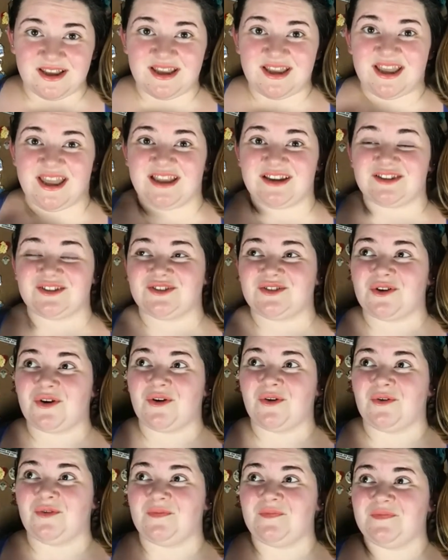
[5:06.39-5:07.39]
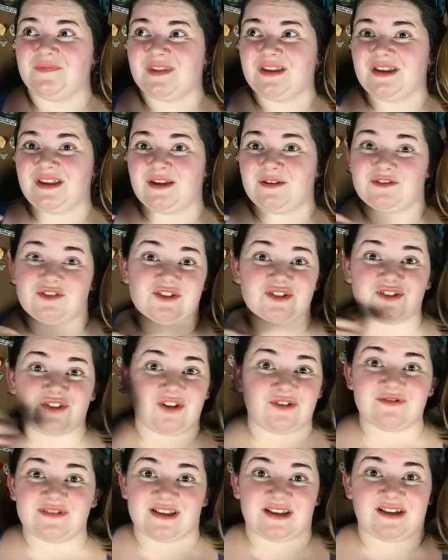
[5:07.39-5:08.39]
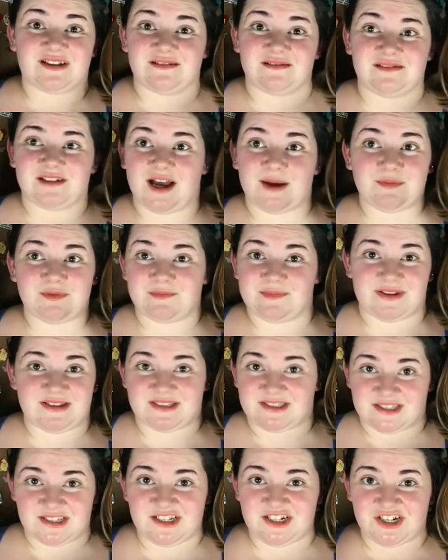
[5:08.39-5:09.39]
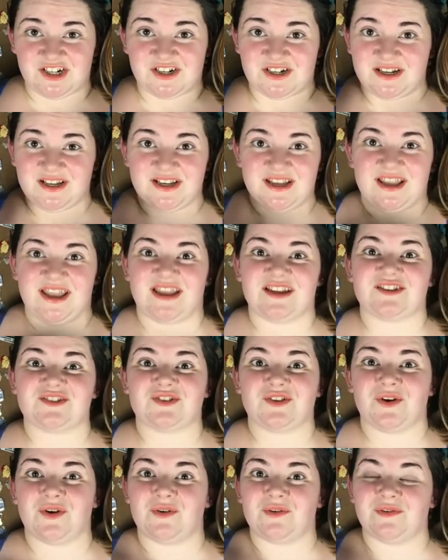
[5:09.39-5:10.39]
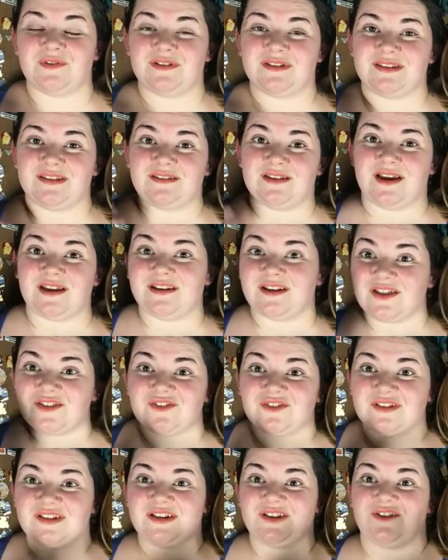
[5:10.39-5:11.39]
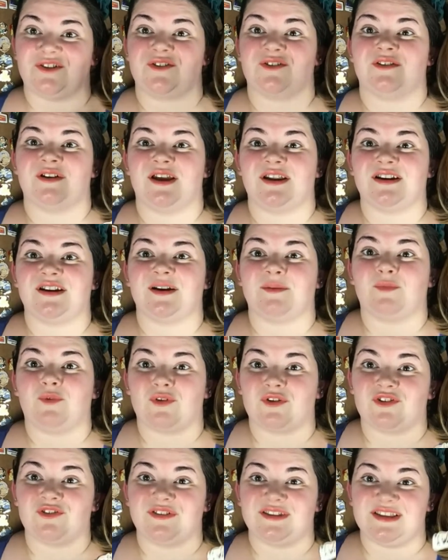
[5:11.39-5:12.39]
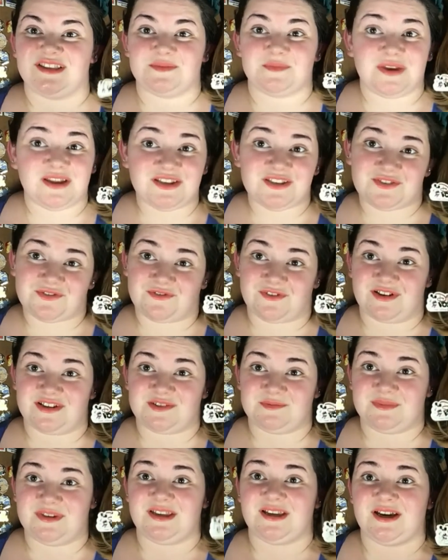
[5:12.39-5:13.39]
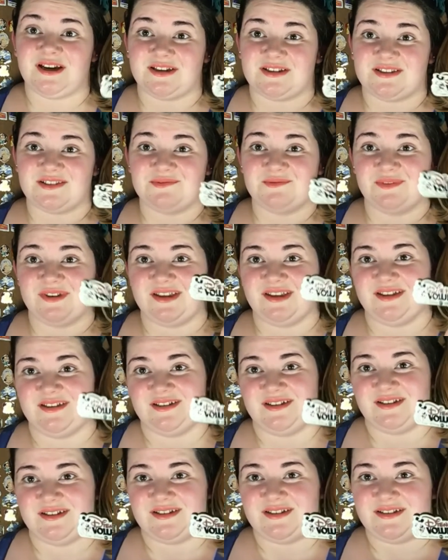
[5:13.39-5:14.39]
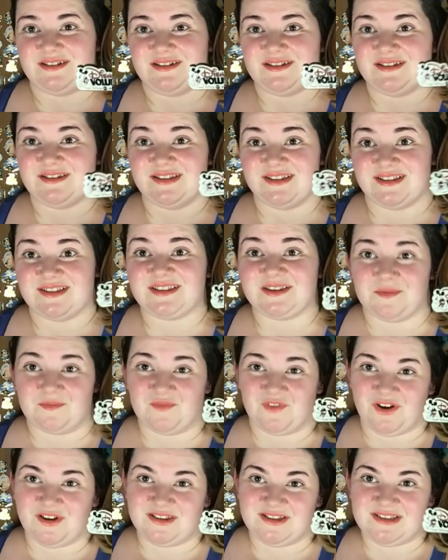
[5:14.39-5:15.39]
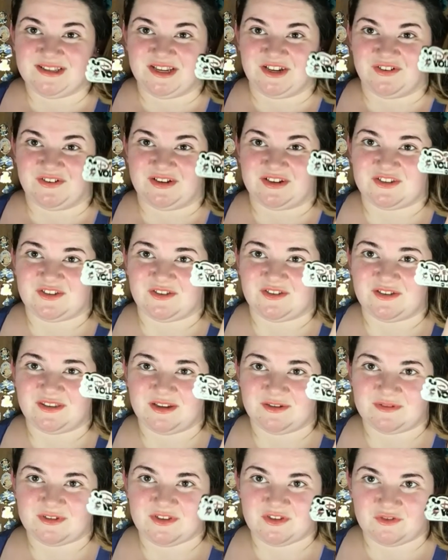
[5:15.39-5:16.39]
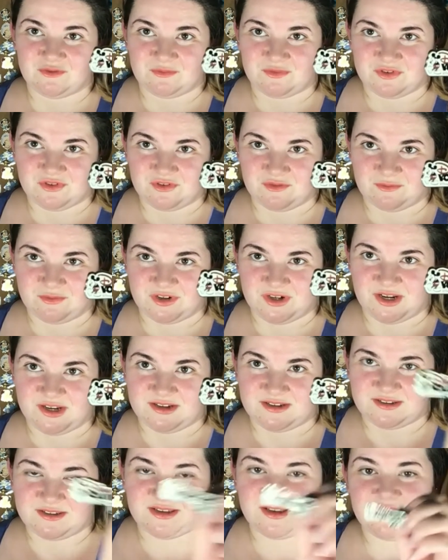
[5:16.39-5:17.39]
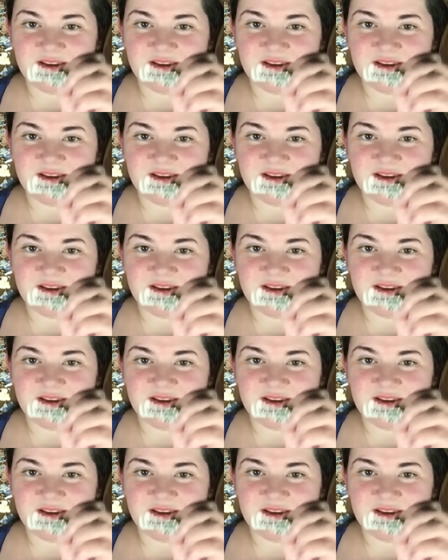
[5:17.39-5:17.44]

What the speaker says: And so it just closed like a couple months later. And so another leader ended up ordering these pins for us because we did some volunteering. So I thought that was super, super nice.